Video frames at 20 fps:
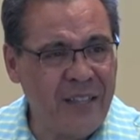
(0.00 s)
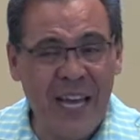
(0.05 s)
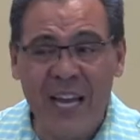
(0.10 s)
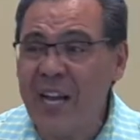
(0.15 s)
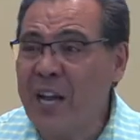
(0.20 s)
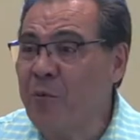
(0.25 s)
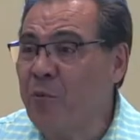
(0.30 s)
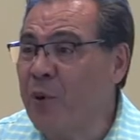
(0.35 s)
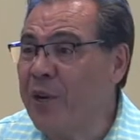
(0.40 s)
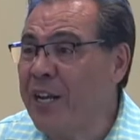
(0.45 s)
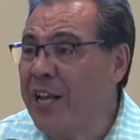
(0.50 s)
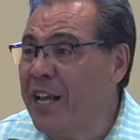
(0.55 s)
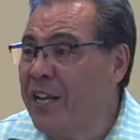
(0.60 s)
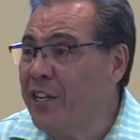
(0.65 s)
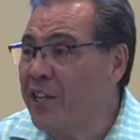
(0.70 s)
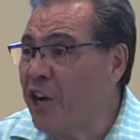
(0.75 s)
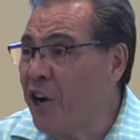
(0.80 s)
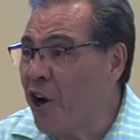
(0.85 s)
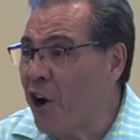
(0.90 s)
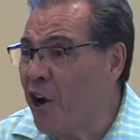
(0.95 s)
that would
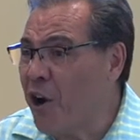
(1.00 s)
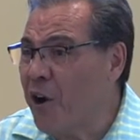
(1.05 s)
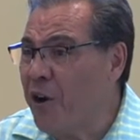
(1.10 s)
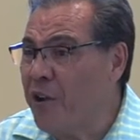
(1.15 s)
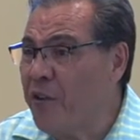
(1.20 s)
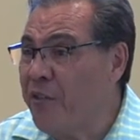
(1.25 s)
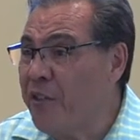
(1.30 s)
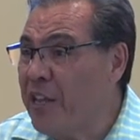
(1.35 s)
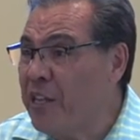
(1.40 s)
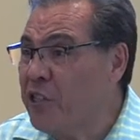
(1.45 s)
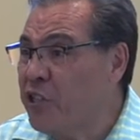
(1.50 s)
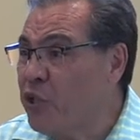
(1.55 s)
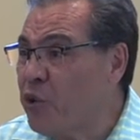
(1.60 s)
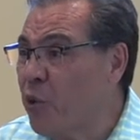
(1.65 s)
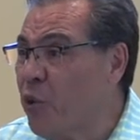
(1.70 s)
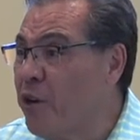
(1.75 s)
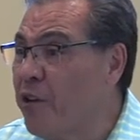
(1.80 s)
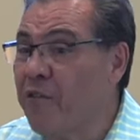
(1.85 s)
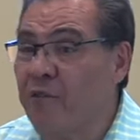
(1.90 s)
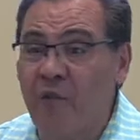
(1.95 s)
incur this
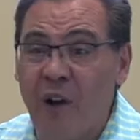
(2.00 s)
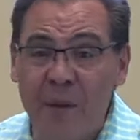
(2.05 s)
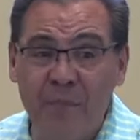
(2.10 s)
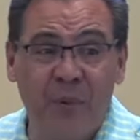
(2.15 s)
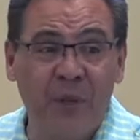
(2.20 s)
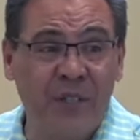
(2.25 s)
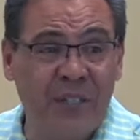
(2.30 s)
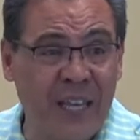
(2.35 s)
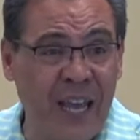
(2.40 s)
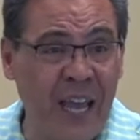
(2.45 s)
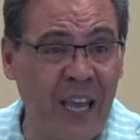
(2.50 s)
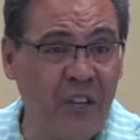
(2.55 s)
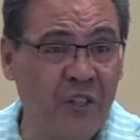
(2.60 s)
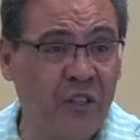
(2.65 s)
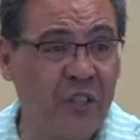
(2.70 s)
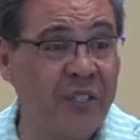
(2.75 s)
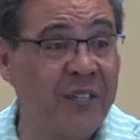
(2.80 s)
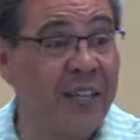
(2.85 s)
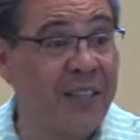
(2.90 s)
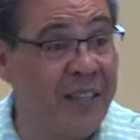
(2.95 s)
sort of
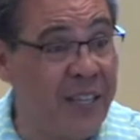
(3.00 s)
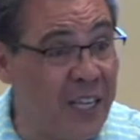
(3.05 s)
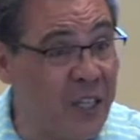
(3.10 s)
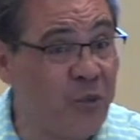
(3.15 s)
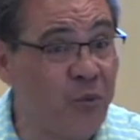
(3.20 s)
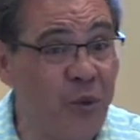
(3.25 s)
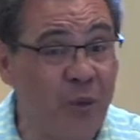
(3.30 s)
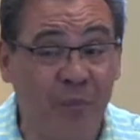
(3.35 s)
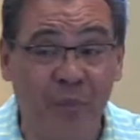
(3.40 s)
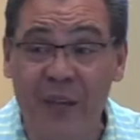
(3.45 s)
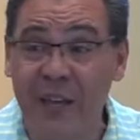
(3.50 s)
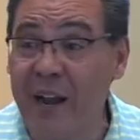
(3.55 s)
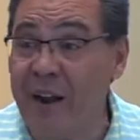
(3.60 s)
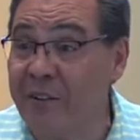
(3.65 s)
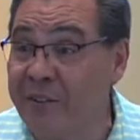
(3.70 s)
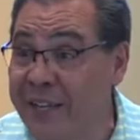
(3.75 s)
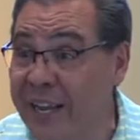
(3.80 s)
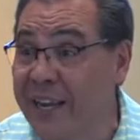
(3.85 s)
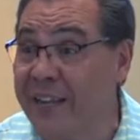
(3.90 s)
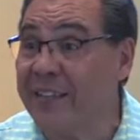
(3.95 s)
reputation, that this would be
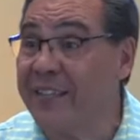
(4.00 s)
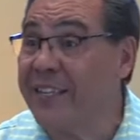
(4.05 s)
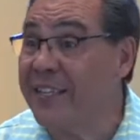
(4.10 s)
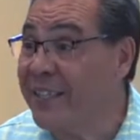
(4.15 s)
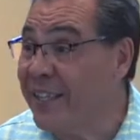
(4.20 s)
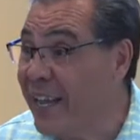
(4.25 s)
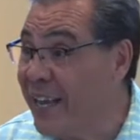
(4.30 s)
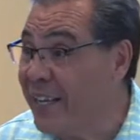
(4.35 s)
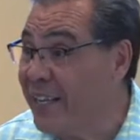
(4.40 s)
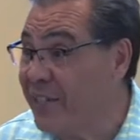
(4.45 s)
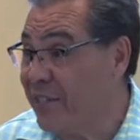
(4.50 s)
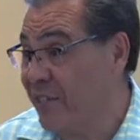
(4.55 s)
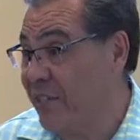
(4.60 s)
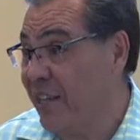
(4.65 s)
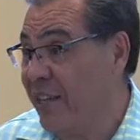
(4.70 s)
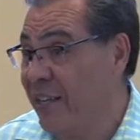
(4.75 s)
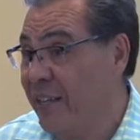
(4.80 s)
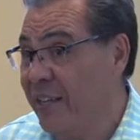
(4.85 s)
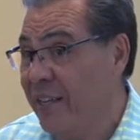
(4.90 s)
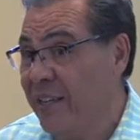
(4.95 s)
our daily
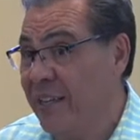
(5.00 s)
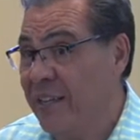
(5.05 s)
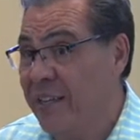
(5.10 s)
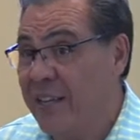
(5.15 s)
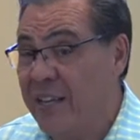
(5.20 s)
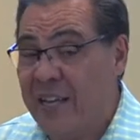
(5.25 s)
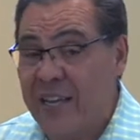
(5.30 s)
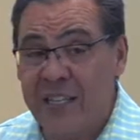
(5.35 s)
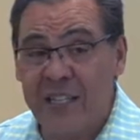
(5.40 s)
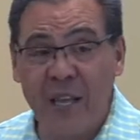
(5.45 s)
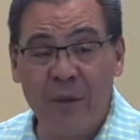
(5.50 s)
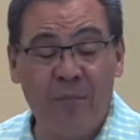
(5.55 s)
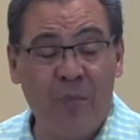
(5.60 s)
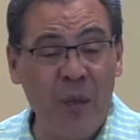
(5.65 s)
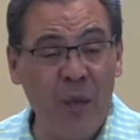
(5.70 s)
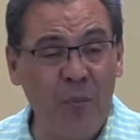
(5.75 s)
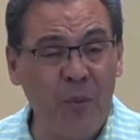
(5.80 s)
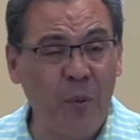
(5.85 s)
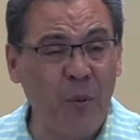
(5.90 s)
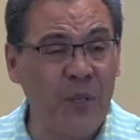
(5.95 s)
legacy, that
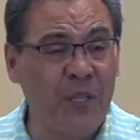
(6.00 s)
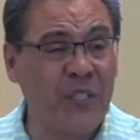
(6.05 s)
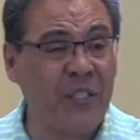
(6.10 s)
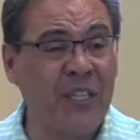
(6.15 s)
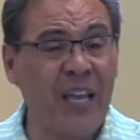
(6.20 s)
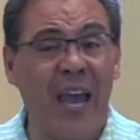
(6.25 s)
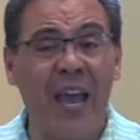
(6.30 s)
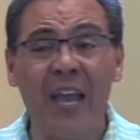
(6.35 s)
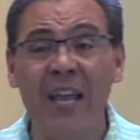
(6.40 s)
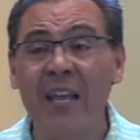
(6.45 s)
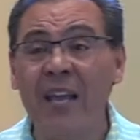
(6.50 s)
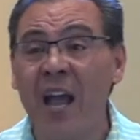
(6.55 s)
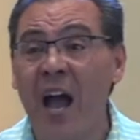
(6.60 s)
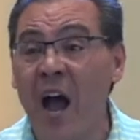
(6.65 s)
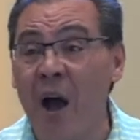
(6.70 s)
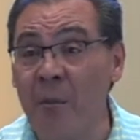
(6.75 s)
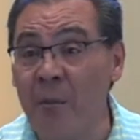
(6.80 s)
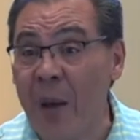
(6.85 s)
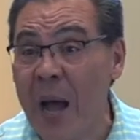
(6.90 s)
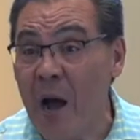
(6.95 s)
people would say
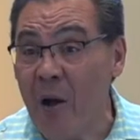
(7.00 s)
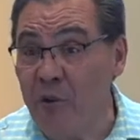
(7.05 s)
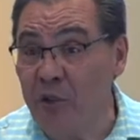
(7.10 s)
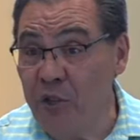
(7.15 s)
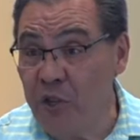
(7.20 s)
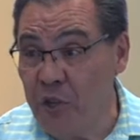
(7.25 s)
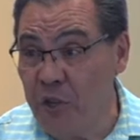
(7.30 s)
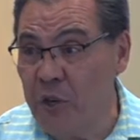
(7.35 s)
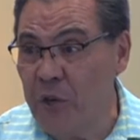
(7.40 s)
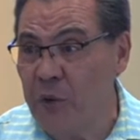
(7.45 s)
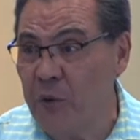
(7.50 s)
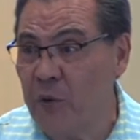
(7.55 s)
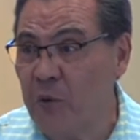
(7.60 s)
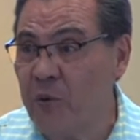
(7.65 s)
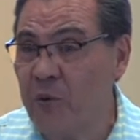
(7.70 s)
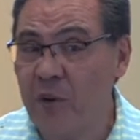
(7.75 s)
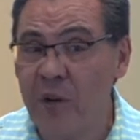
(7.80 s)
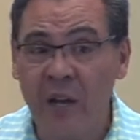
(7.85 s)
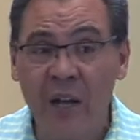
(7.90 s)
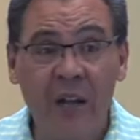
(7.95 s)
about
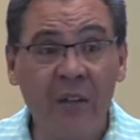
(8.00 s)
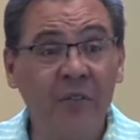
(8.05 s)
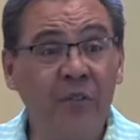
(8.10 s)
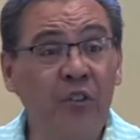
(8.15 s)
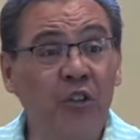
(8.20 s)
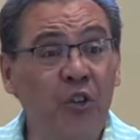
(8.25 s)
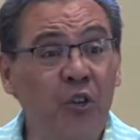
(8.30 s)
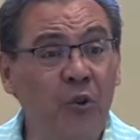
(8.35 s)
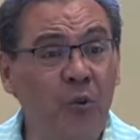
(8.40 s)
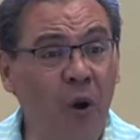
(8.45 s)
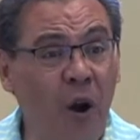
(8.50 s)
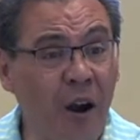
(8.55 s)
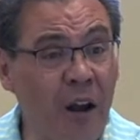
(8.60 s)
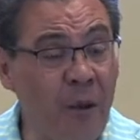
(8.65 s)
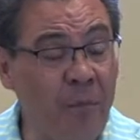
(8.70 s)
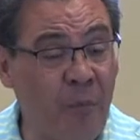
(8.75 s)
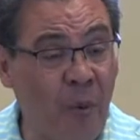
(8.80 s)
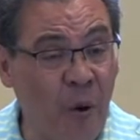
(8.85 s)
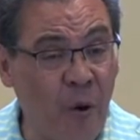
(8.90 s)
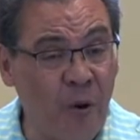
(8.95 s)
you, you are
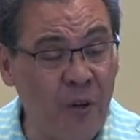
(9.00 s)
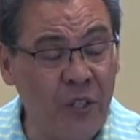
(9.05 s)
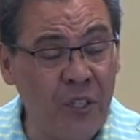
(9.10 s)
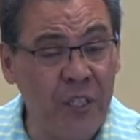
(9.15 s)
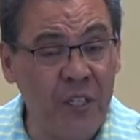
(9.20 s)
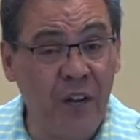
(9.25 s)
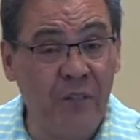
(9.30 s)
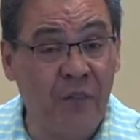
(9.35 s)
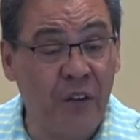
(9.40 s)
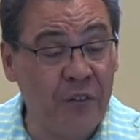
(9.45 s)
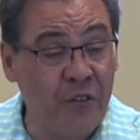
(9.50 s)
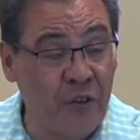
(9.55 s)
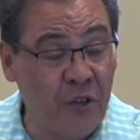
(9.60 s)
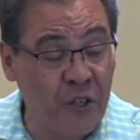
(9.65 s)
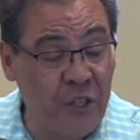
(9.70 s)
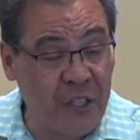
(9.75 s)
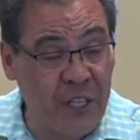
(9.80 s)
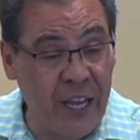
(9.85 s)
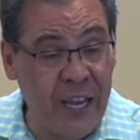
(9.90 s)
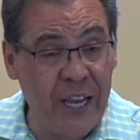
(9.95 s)
a person of
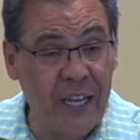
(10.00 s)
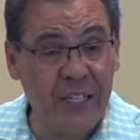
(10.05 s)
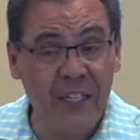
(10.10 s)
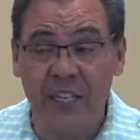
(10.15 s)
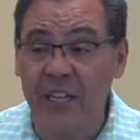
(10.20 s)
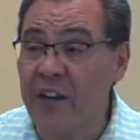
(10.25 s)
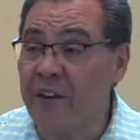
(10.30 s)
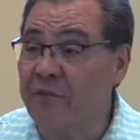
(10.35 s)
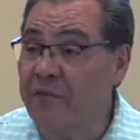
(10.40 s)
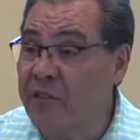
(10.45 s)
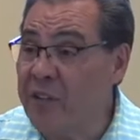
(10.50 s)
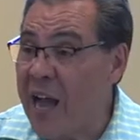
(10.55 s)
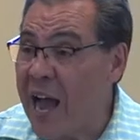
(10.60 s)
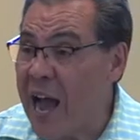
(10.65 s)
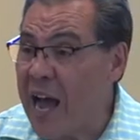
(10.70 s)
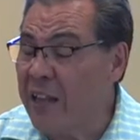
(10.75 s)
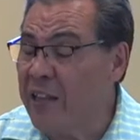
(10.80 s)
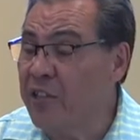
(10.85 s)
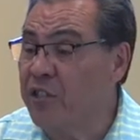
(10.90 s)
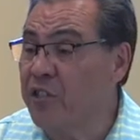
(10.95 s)
understanding, of
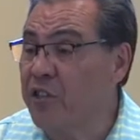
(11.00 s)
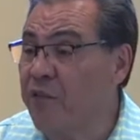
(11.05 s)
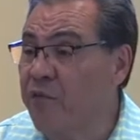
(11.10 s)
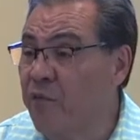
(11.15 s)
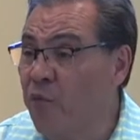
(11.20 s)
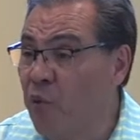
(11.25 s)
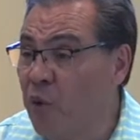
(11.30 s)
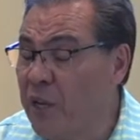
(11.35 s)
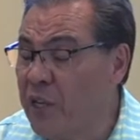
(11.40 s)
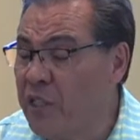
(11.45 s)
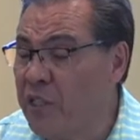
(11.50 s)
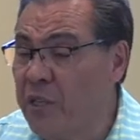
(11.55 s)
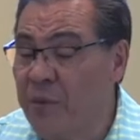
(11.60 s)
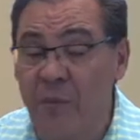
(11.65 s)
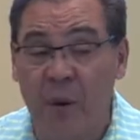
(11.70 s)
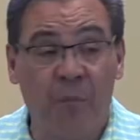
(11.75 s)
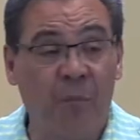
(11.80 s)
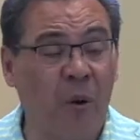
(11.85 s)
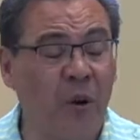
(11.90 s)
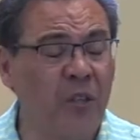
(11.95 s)
knowledge, of
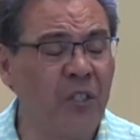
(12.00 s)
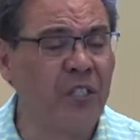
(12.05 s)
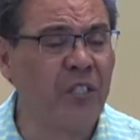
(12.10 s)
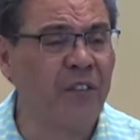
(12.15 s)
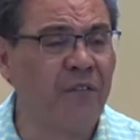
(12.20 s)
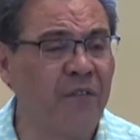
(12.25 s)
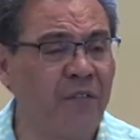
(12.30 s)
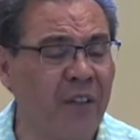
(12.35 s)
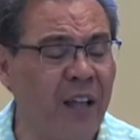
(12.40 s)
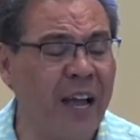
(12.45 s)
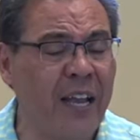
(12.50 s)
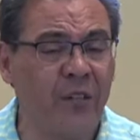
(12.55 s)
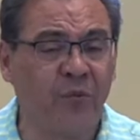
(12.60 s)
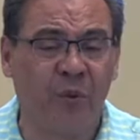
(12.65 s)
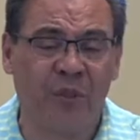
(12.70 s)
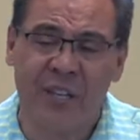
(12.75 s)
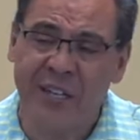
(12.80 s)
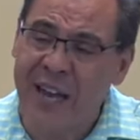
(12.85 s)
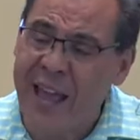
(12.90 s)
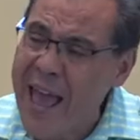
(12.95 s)
wisdom, a person of
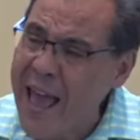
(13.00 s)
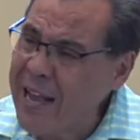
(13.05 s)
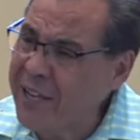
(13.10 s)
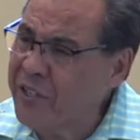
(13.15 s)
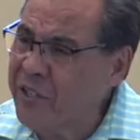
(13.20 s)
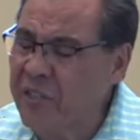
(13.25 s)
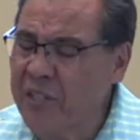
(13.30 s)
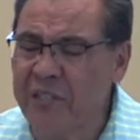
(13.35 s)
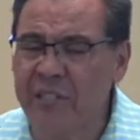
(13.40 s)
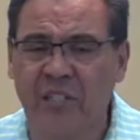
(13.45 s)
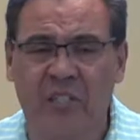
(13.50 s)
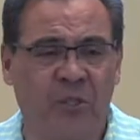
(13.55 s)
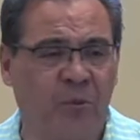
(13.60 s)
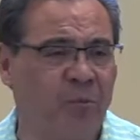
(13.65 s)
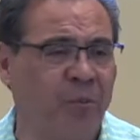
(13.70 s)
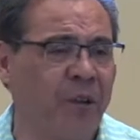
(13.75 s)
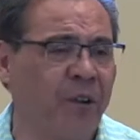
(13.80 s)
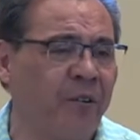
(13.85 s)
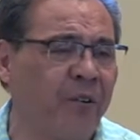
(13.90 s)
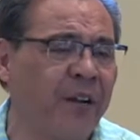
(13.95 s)
light with an excellent
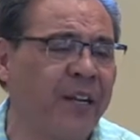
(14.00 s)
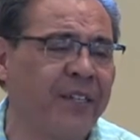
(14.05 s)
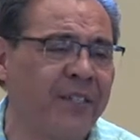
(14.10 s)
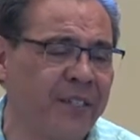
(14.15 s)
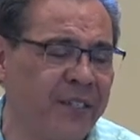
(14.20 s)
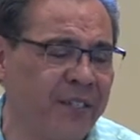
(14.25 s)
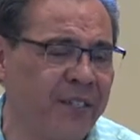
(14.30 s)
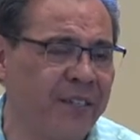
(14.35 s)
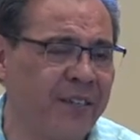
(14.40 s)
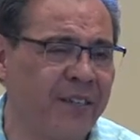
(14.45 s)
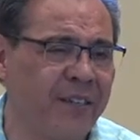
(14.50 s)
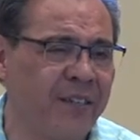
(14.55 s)
spirit,